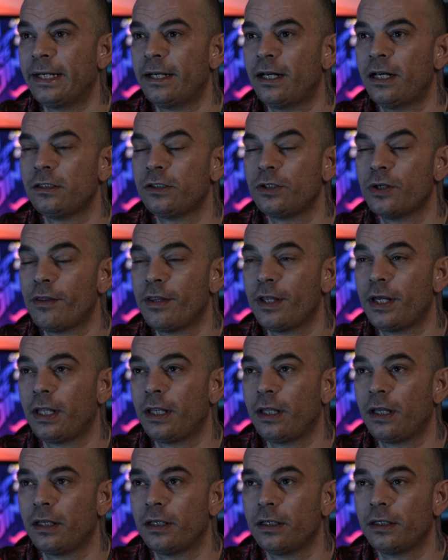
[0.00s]
I saw
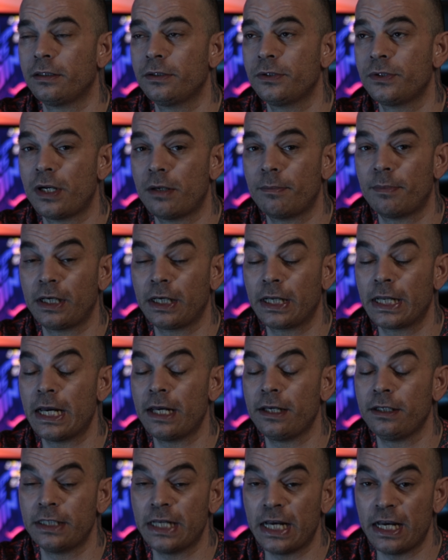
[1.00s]
the German
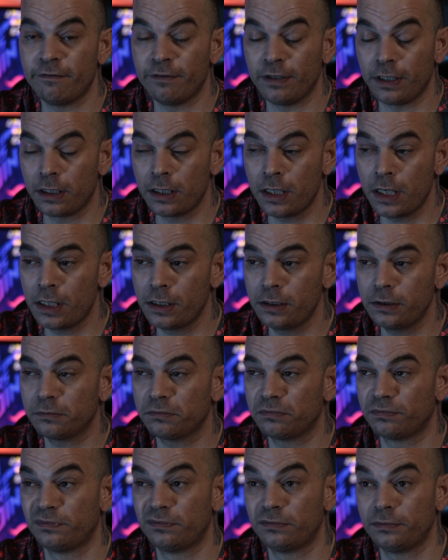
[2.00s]
guy dive again,
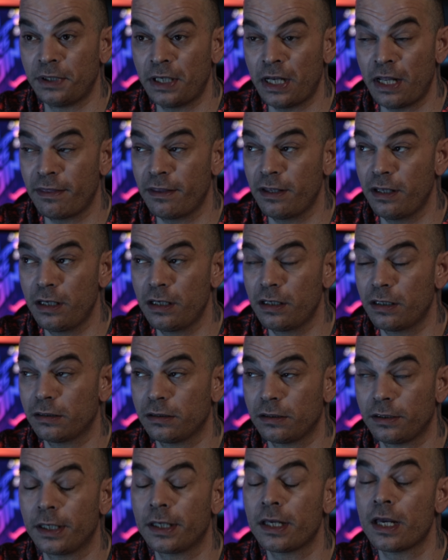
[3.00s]
nothing.
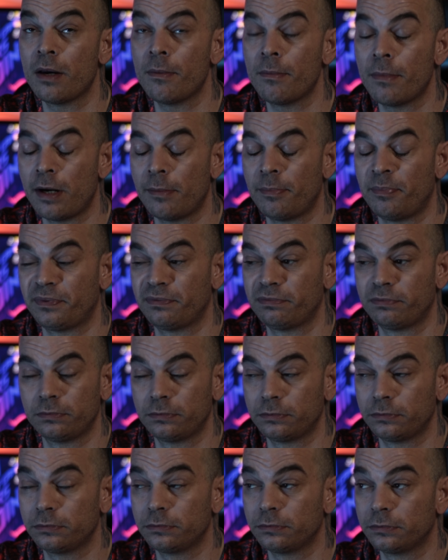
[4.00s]
He came up
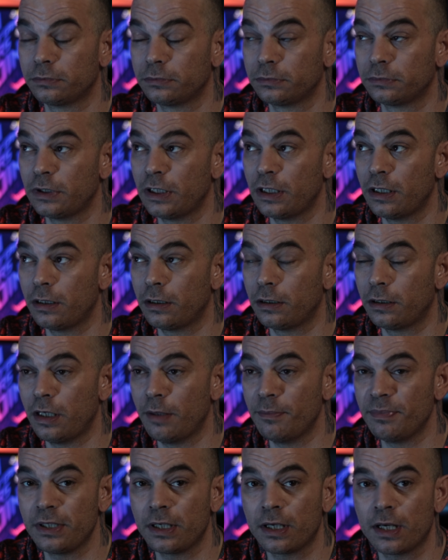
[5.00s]

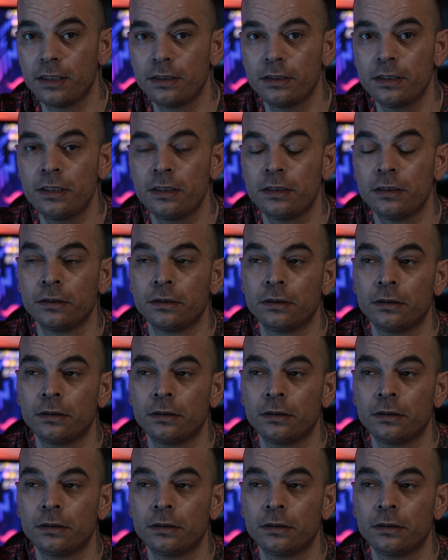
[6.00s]
empty-handed.